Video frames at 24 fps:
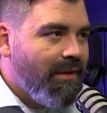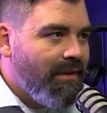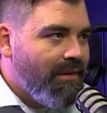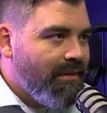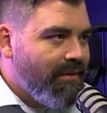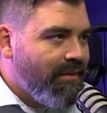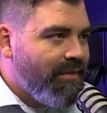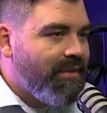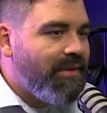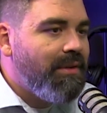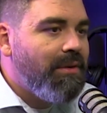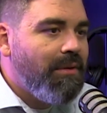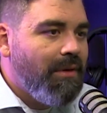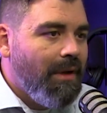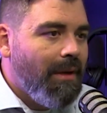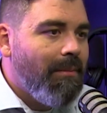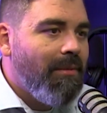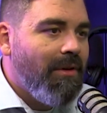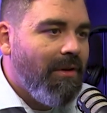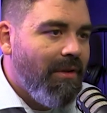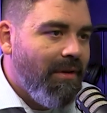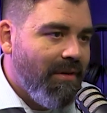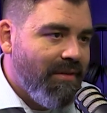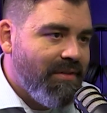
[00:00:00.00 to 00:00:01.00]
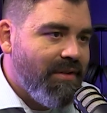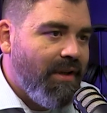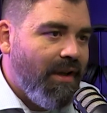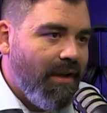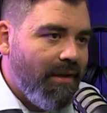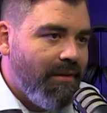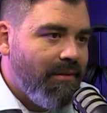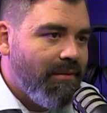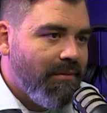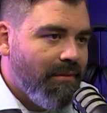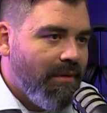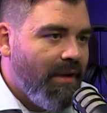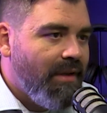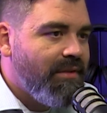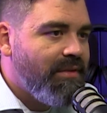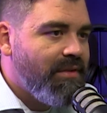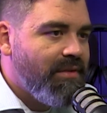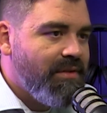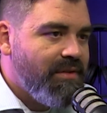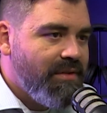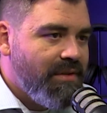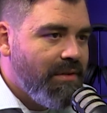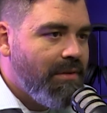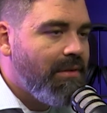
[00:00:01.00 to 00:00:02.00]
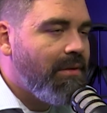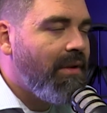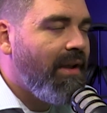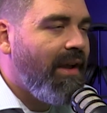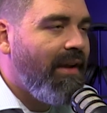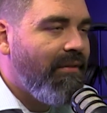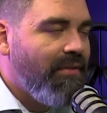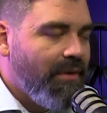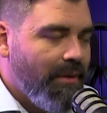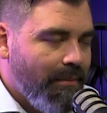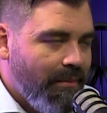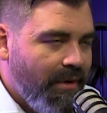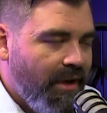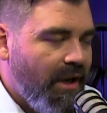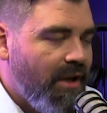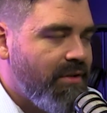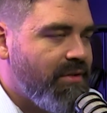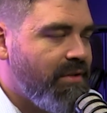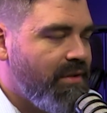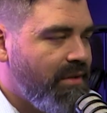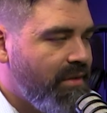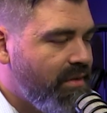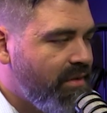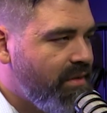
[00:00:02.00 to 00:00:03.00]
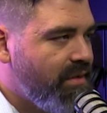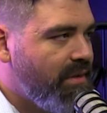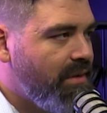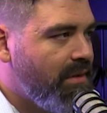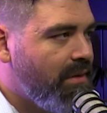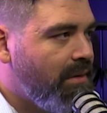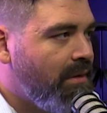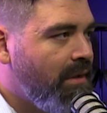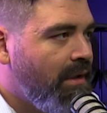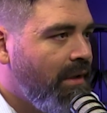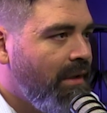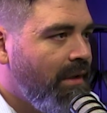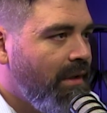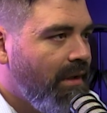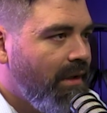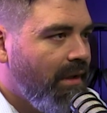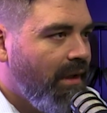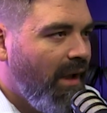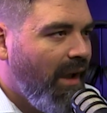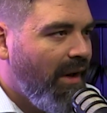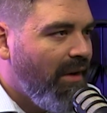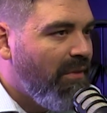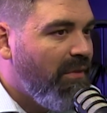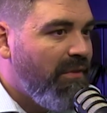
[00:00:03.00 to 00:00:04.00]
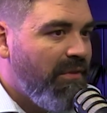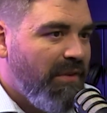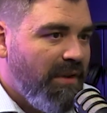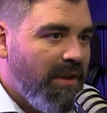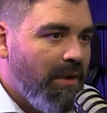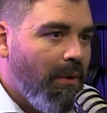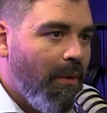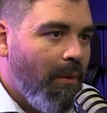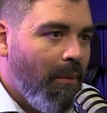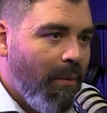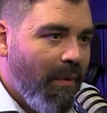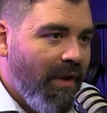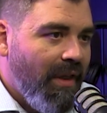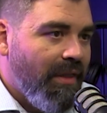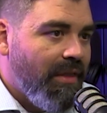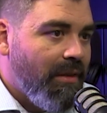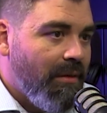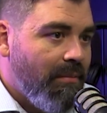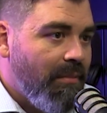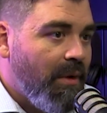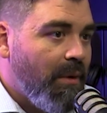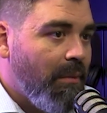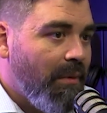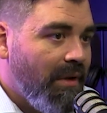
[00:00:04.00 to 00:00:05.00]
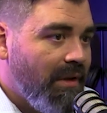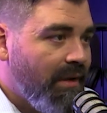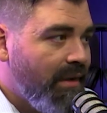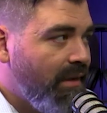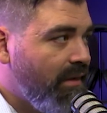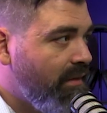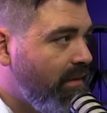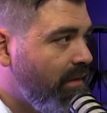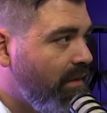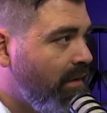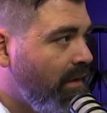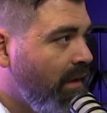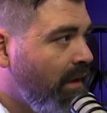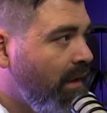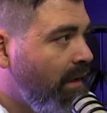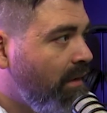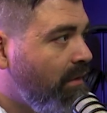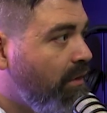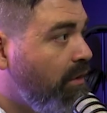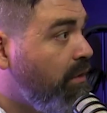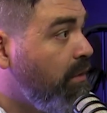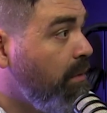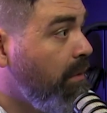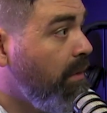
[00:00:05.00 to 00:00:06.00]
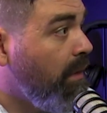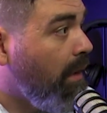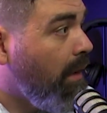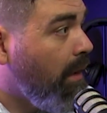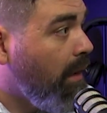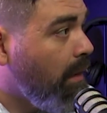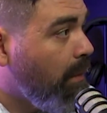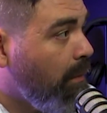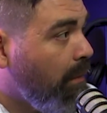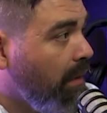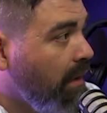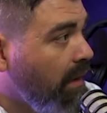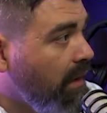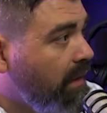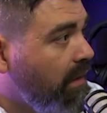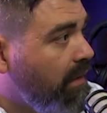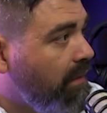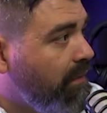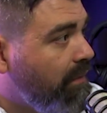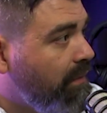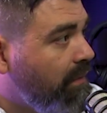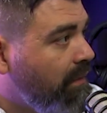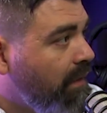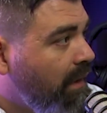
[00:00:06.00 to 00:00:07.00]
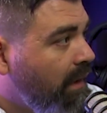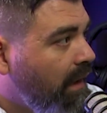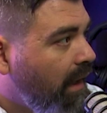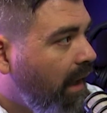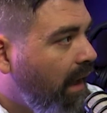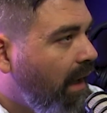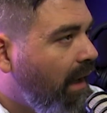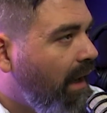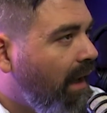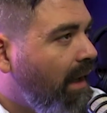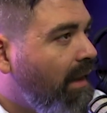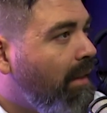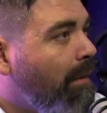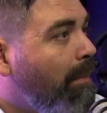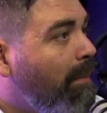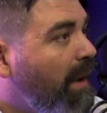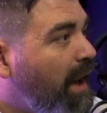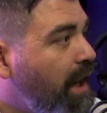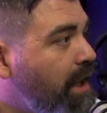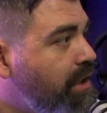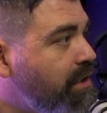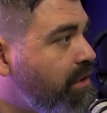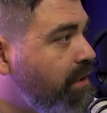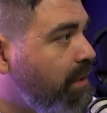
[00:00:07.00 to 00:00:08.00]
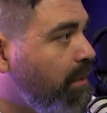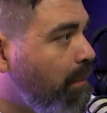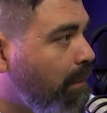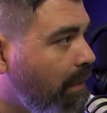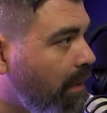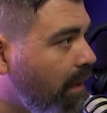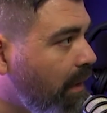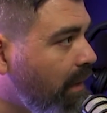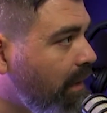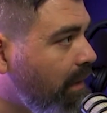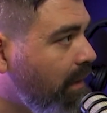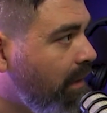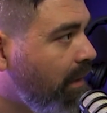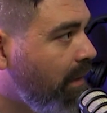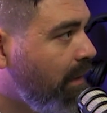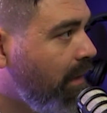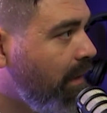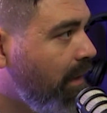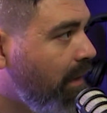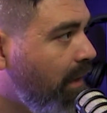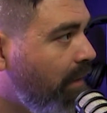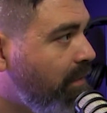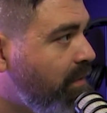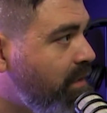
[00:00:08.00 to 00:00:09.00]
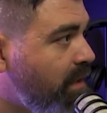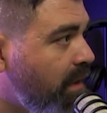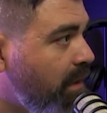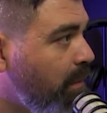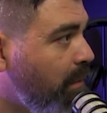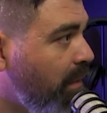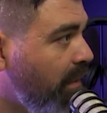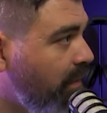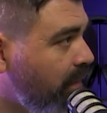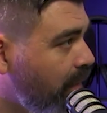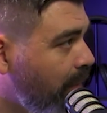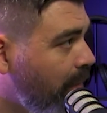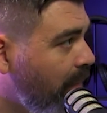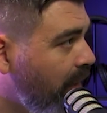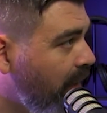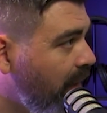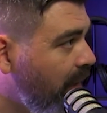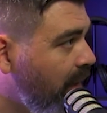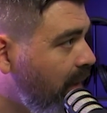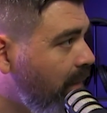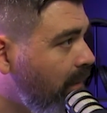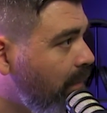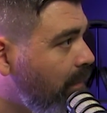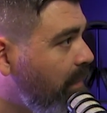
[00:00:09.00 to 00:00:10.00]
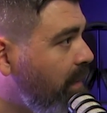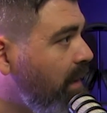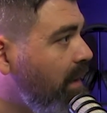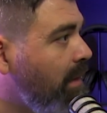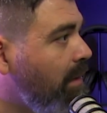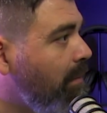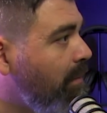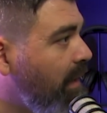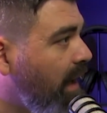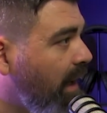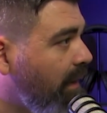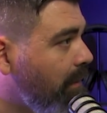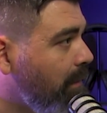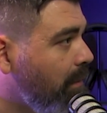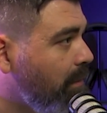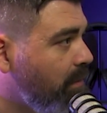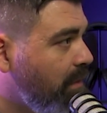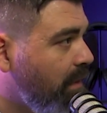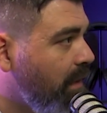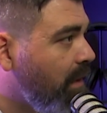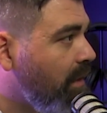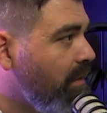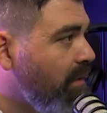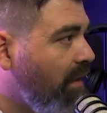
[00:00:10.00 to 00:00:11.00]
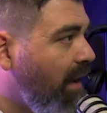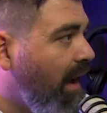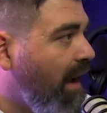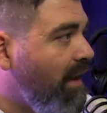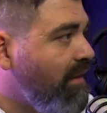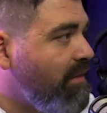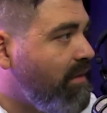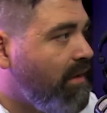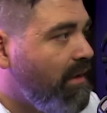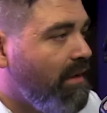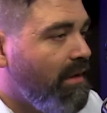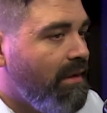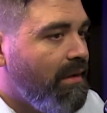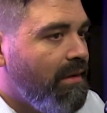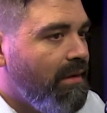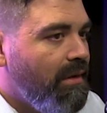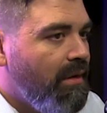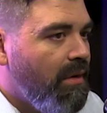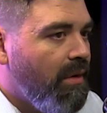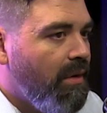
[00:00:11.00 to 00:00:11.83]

still come alongside, right? To still have compassion, to still kind of feel with and be willing to do the hard work of and the patient work of sitting with somebody and peeling back those layers, asking,